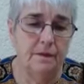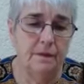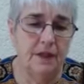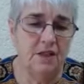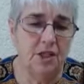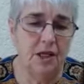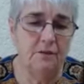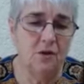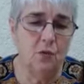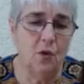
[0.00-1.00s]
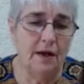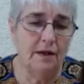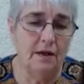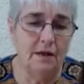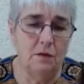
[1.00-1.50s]
In chapter
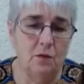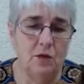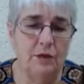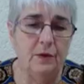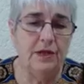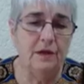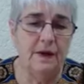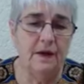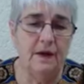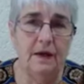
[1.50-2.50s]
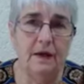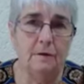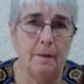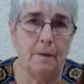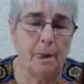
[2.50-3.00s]
1, we read about
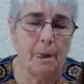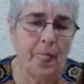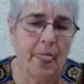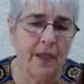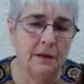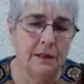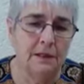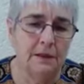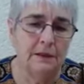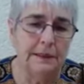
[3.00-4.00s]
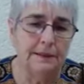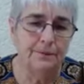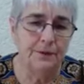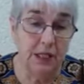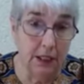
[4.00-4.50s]
how
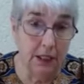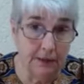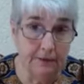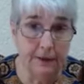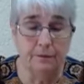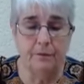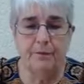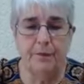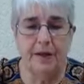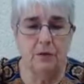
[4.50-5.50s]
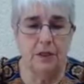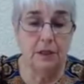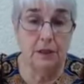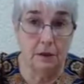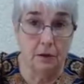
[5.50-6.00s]
the king gave a banquet
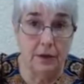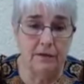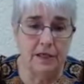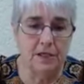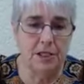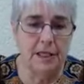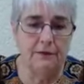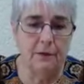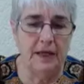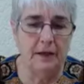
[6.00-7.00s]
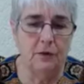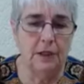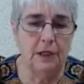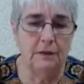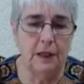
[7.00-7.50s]
and Queen Vashti gave a
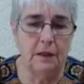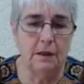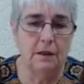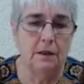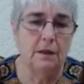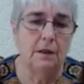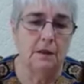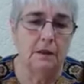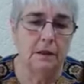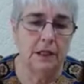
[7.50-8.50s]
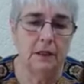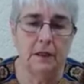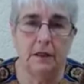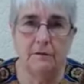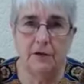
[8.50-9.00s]
banquet, and then the
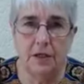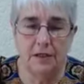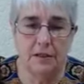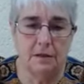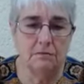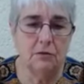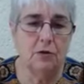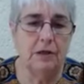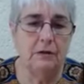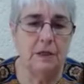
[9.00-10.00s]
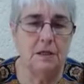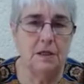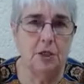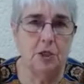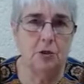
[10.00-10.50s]
king invites Queen
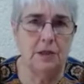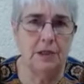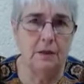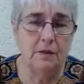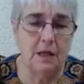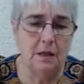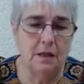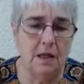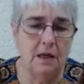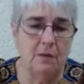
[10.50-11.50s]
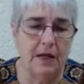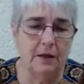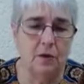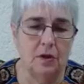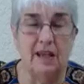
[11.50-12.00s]
Vashti to join the men in their
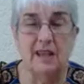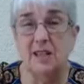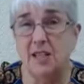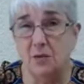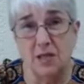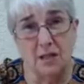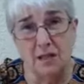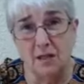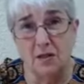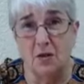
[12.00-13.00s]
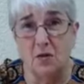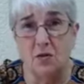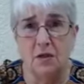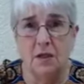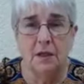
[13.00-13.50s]
banquet. Actually, it was an
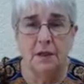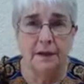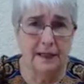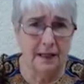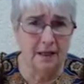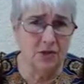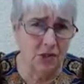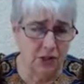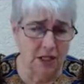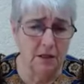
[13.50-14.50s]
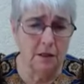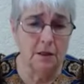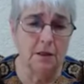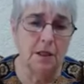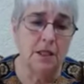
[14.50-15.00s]
insult. The king was drunk.
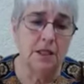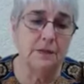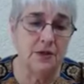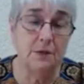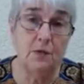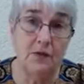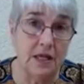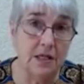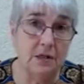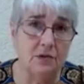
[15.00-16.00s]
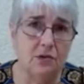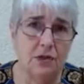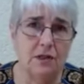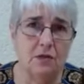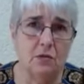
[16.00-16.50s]
It's possible Vashti was
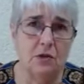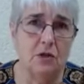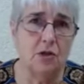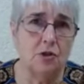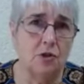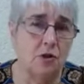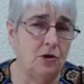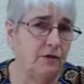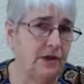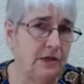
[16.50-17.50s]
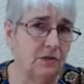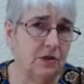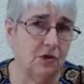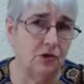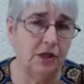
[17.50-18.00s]
drunk as well, because her feast was
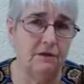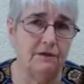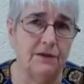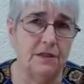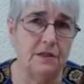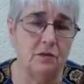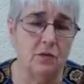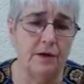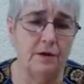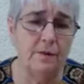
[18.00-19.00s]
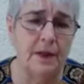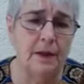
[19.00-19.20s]
a drinking feast as well.